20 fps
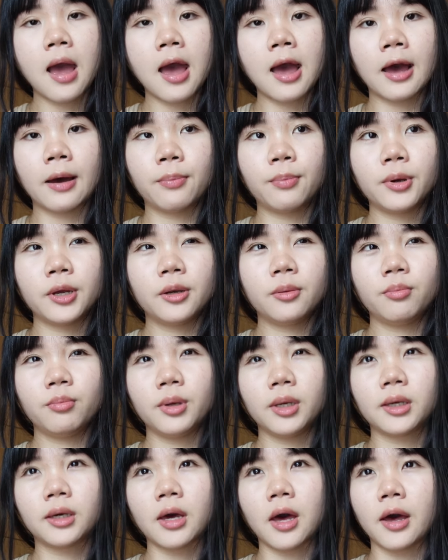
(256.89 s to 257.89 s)
happen
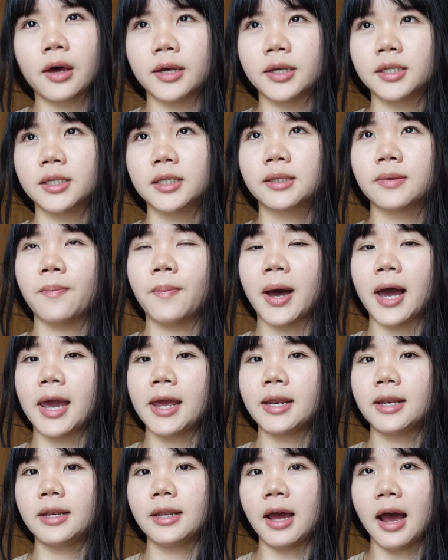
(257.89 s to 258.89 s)
because
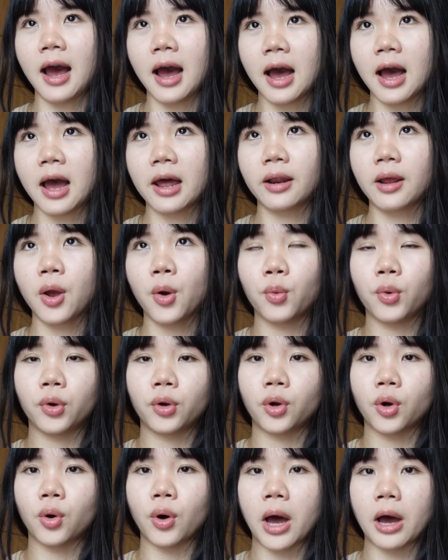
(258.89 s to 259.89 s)
my dad would
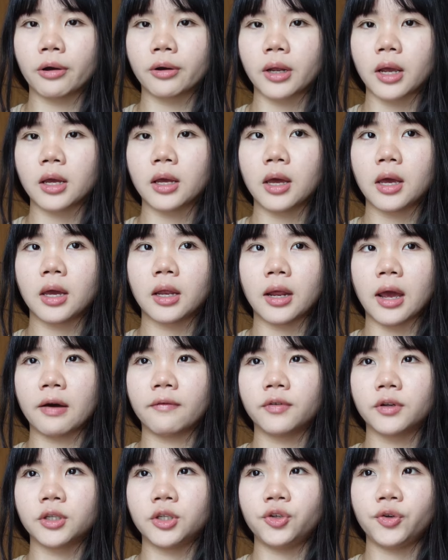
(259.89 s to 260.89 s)
go out and
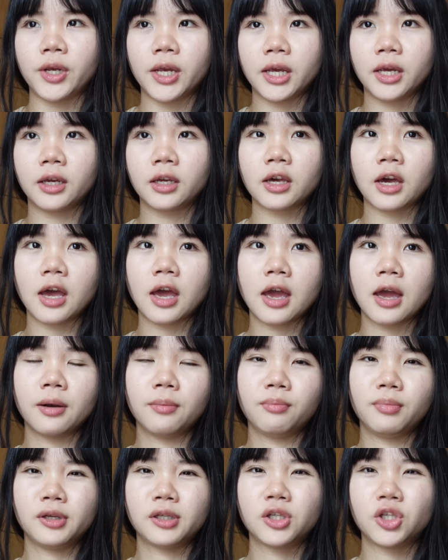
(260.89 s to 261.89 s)
have a drink
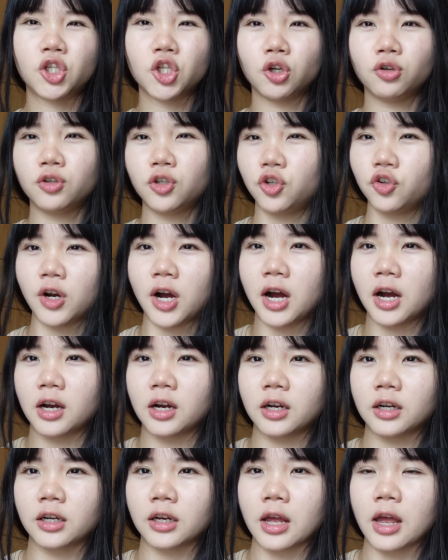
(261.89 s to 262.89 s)
and be so
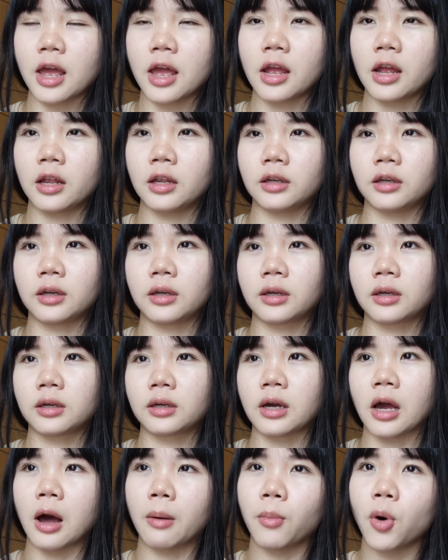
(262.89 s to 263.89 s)
drunk and
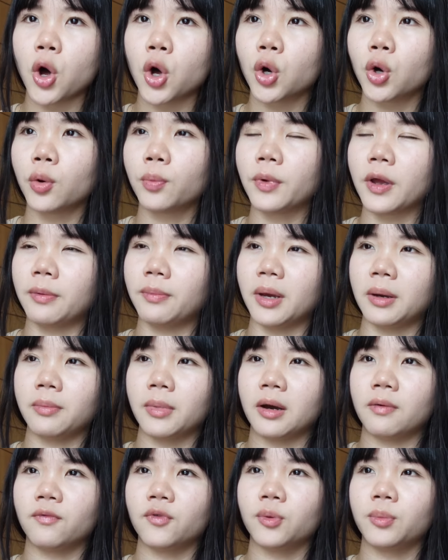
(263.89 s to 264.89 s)
come home, and my
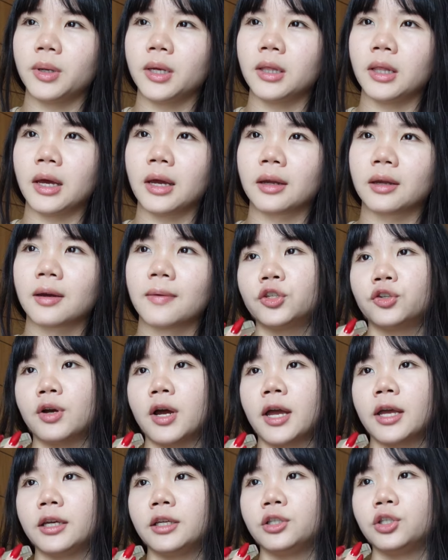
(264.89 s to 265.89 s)
mom will be like
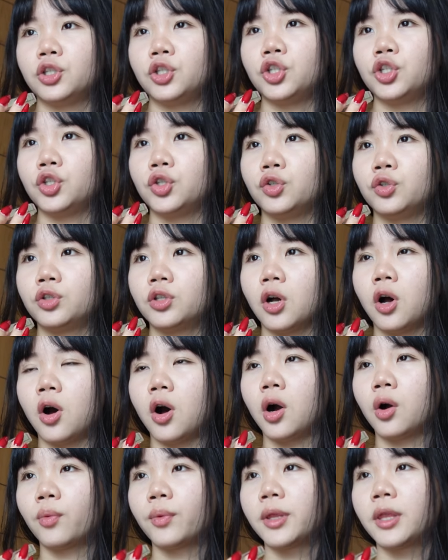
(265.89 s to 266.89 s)
trying to
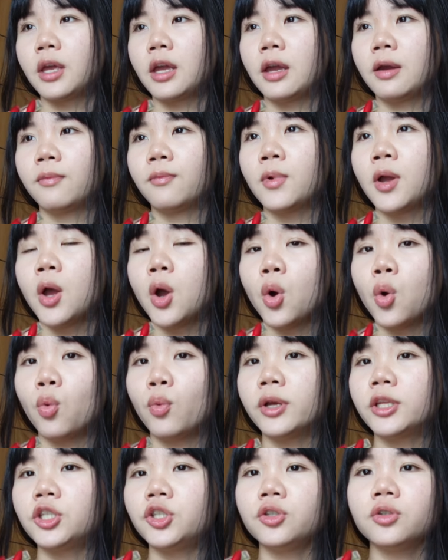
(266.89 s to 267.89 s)
talk with him,
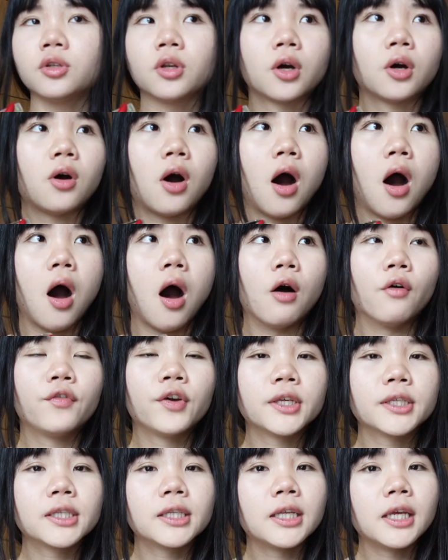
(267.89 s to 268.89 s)
which, you know,
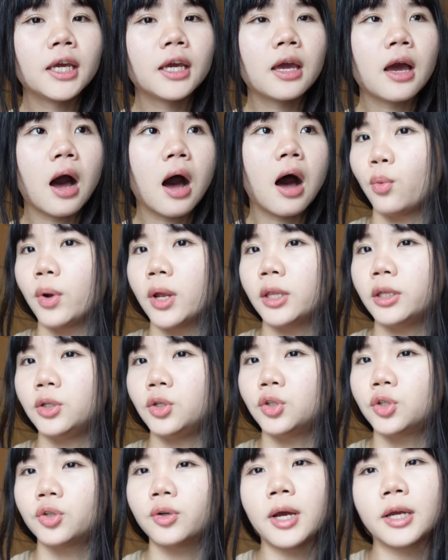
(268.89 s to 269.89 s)
obviously when
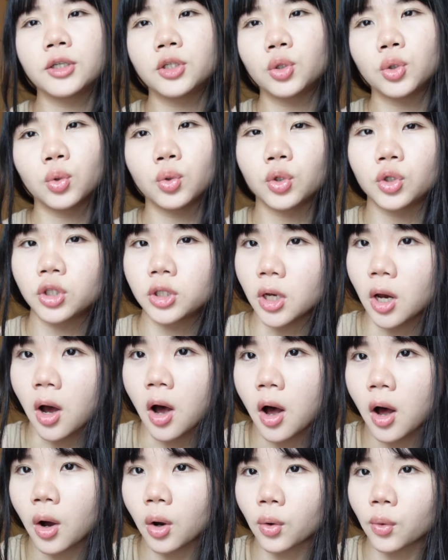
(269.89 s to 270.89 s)
you're trying to
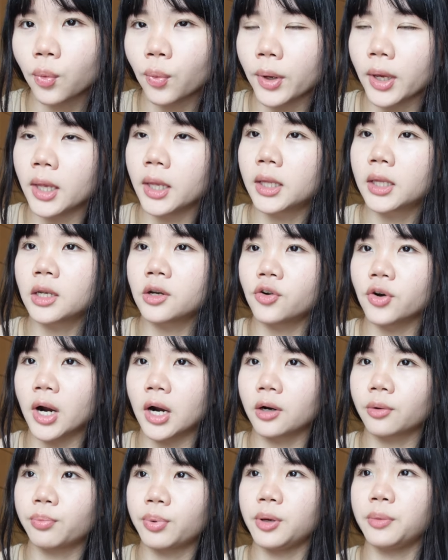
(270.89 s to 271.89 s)
talk with
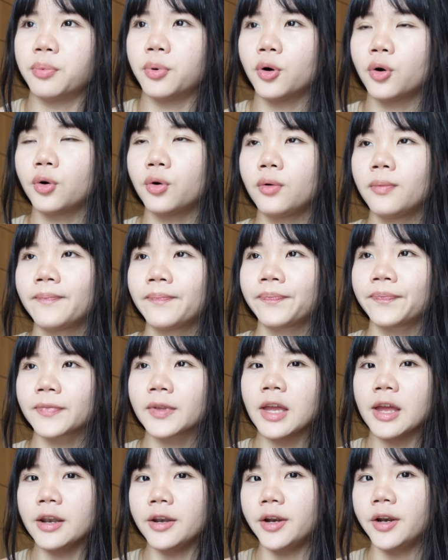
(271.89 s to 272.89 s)
drunk people,
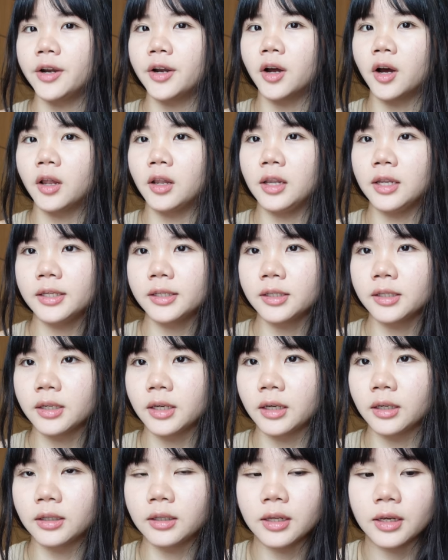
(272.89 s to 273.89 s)
they're not
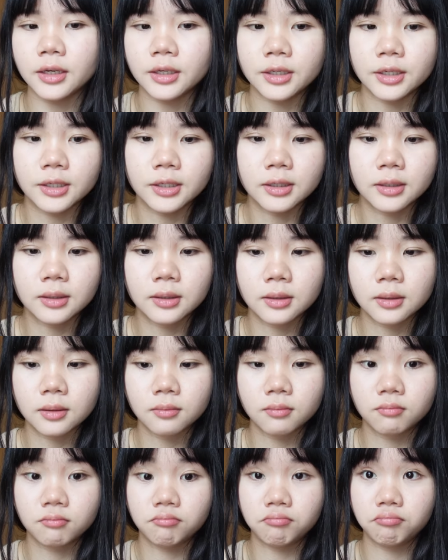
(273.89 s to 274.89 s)
listening. They're just
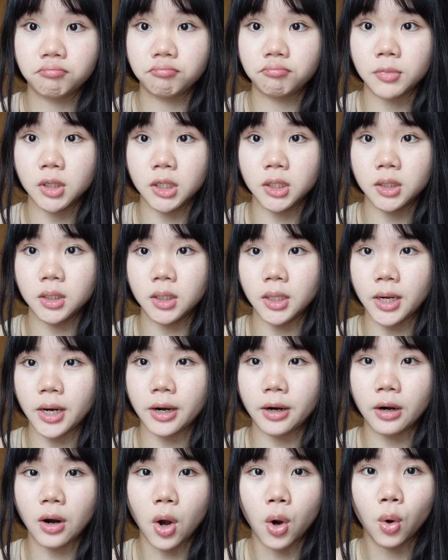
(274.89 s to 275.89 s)
in
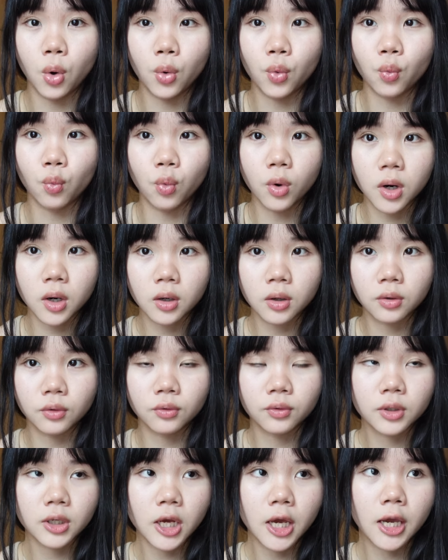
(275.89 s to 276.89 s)
their own
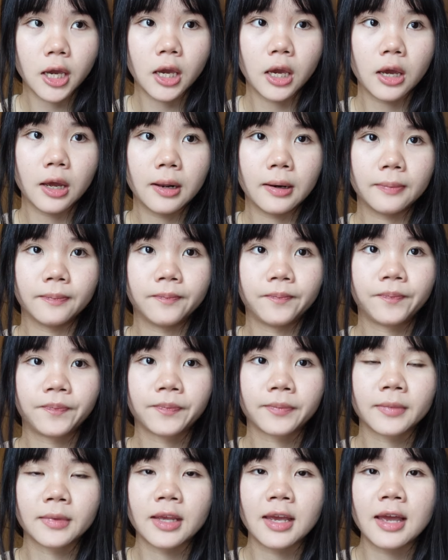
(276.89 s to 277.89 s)
world, and
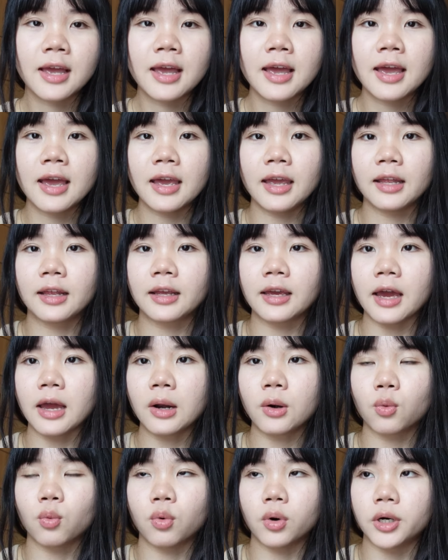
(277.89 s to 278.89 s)
it
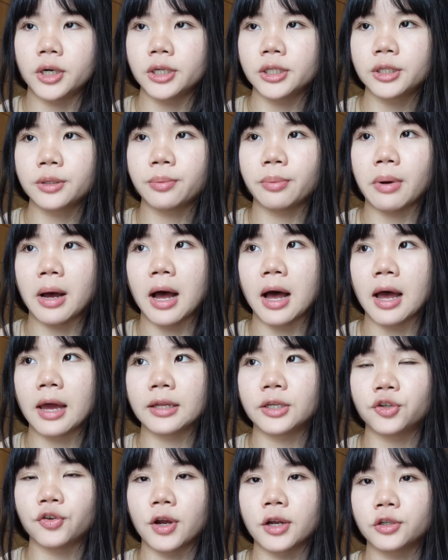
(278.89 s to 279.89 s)
gets worse by
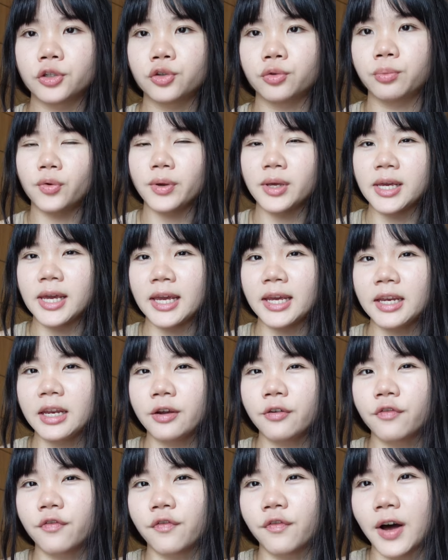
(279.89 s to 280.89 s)
trying to
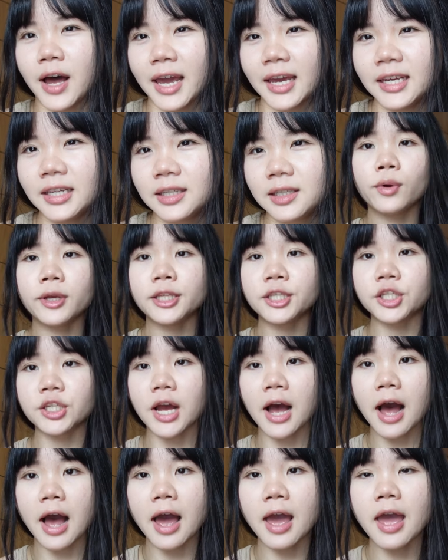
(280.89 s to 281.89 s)
creating fight, which
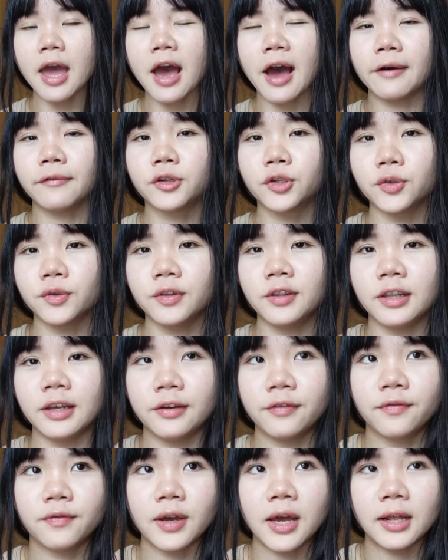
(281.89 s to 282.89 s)
I have to
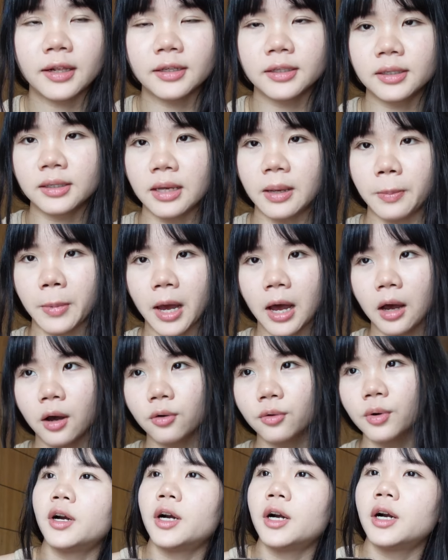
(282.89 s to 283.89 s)
live at the same
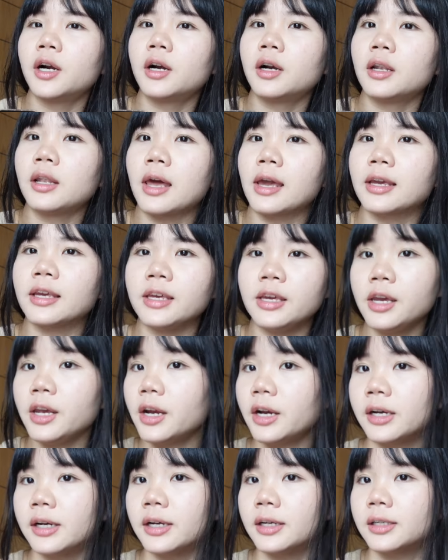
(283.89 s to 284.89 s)
house for like
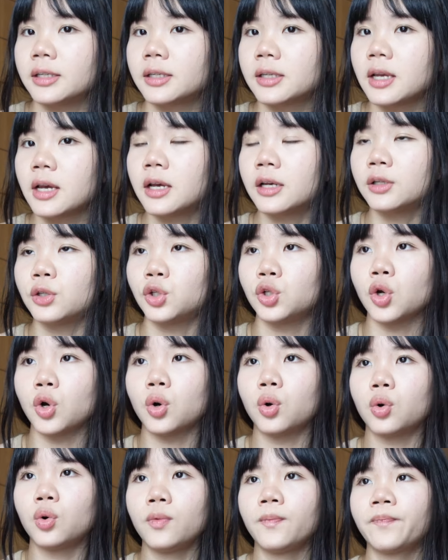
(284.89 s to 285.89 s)
years.
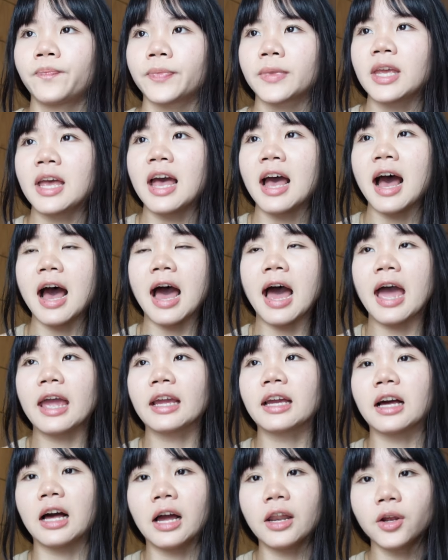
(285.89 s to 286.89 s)
So I
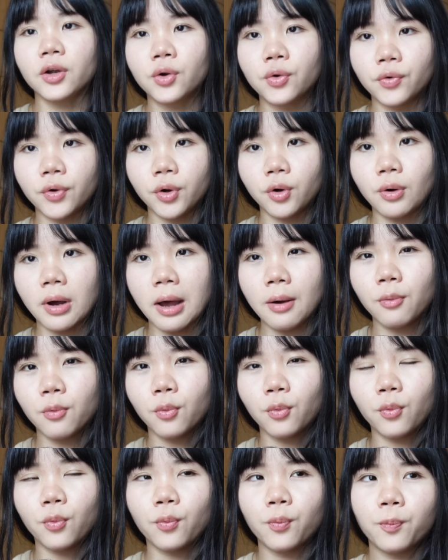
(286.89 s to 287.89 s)
kind of grew up